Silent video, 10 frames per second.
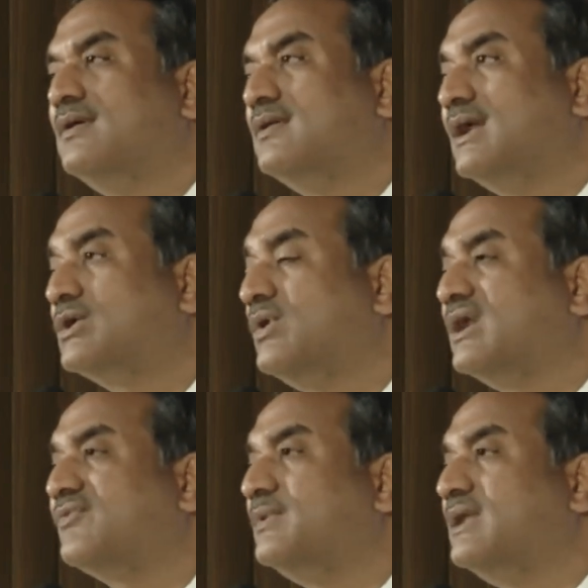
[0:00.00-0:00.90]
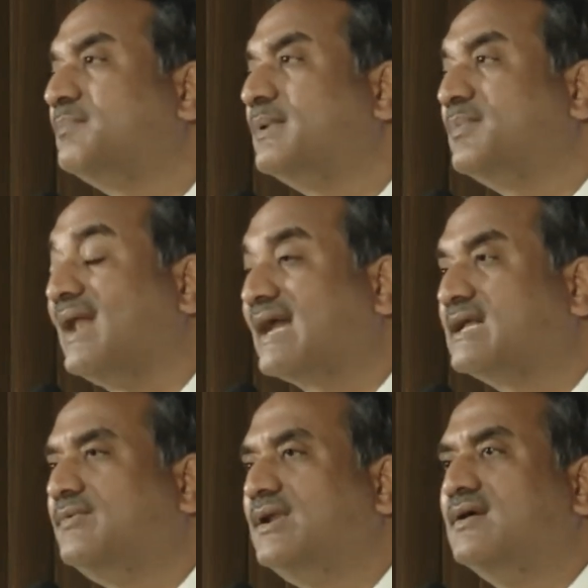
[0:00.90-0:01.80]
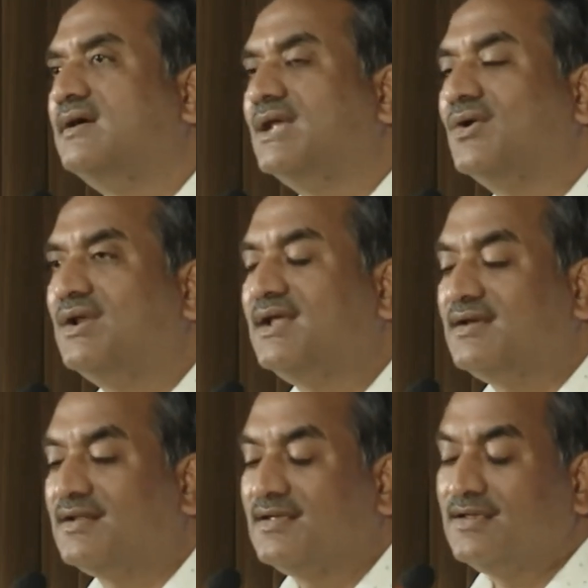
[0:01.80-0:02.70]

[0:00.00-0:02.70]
There are two and a half million people actively learning on it.